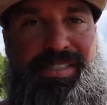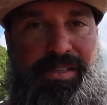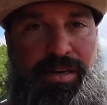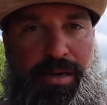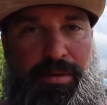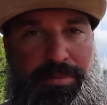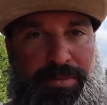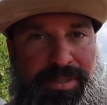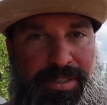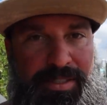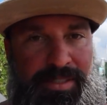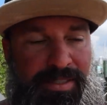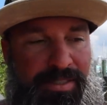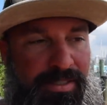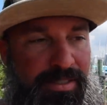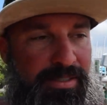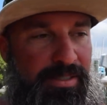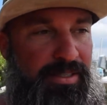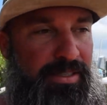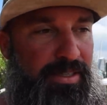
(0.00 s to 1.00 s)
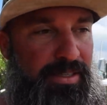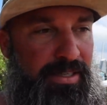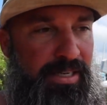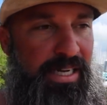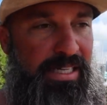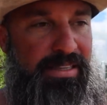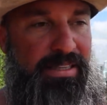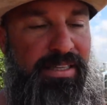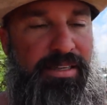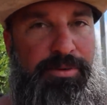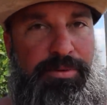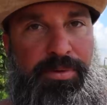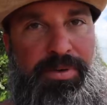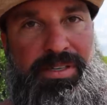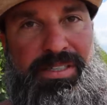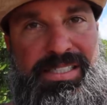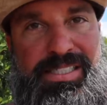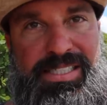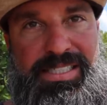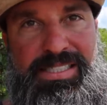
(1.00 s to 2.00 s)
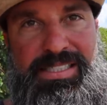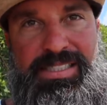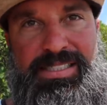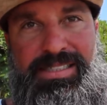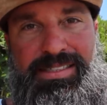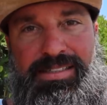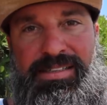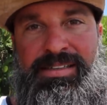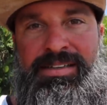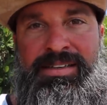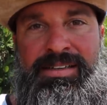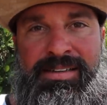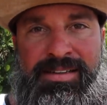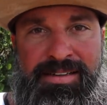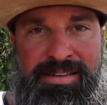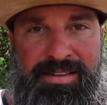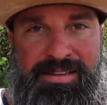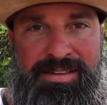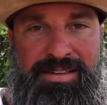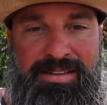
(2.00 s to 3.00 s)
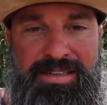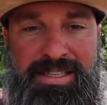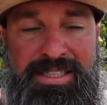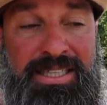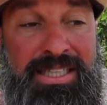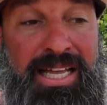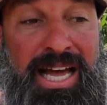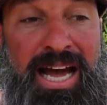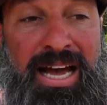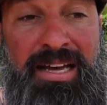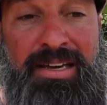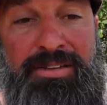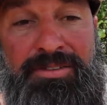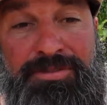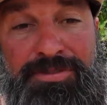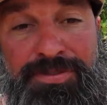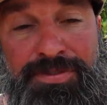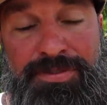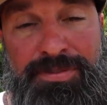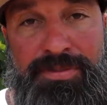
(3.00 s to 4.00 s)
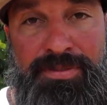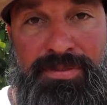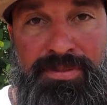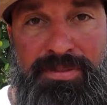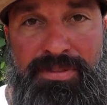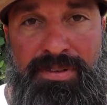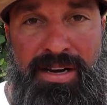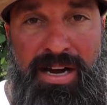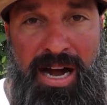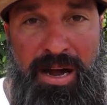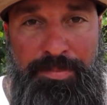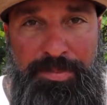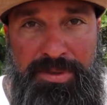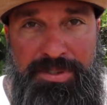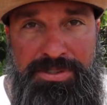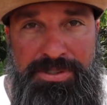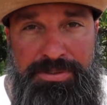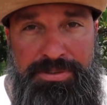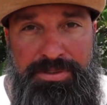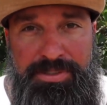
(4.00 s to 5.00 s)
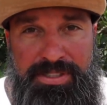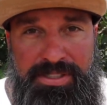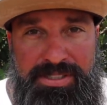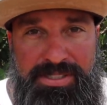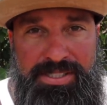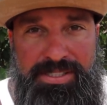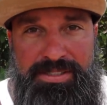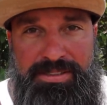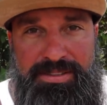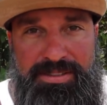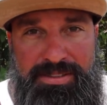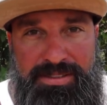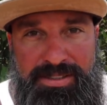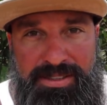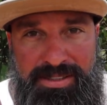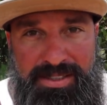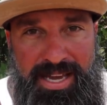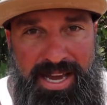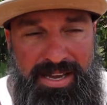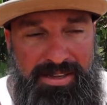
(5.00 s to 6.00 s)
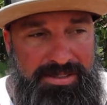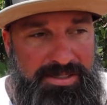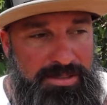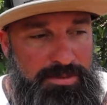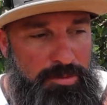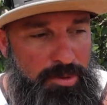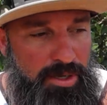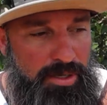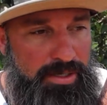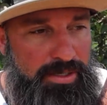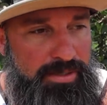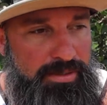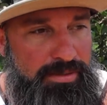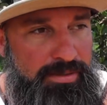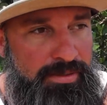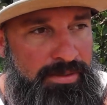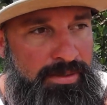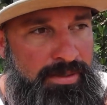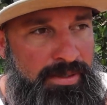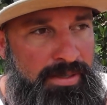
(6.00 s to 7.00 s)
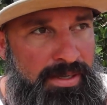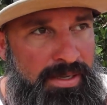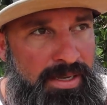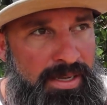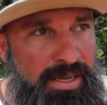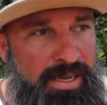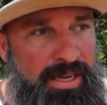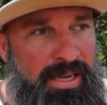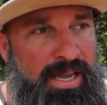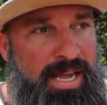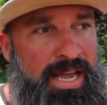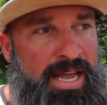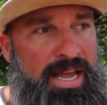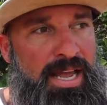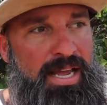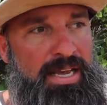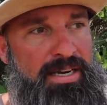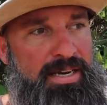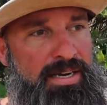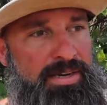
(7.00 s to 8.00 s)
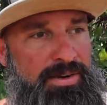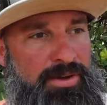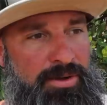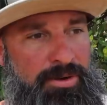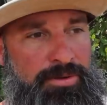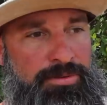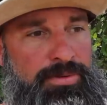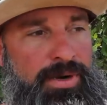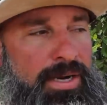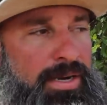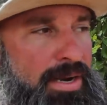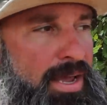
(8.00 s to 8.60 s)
is coming. I think we're going to see a lot of opportunities in the housing market. And I know right